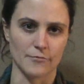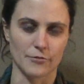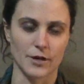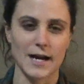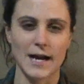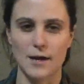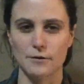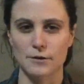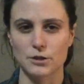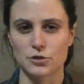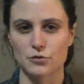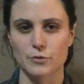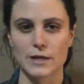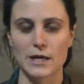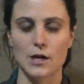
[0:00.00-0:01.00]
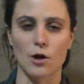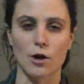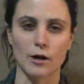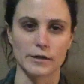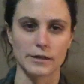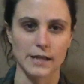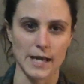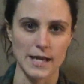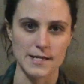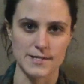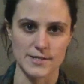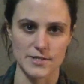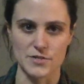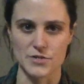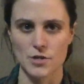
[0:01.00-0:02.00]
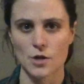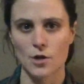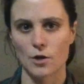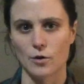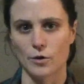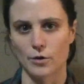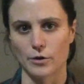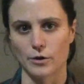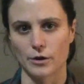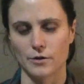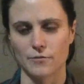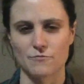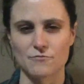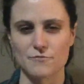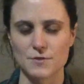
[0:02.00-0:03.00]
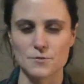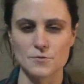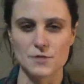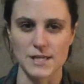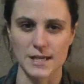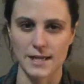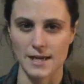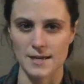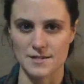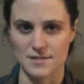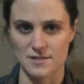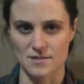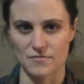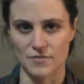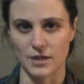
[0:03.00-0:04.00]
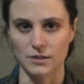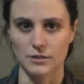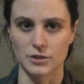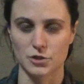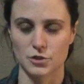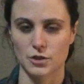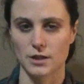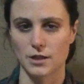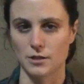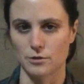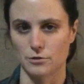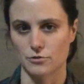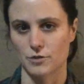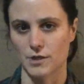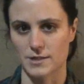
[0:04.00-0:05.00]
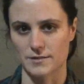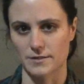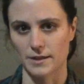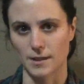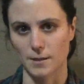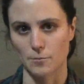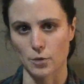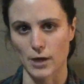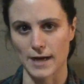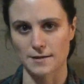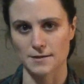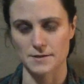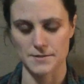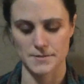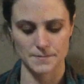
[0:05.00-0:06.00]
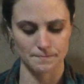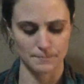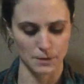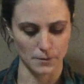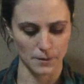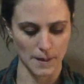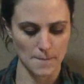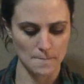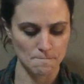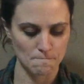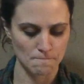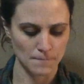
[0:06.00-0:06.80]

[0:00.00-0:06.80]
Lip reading: for how to treat hard cases or confusing cases of English in your translating practice. Okay?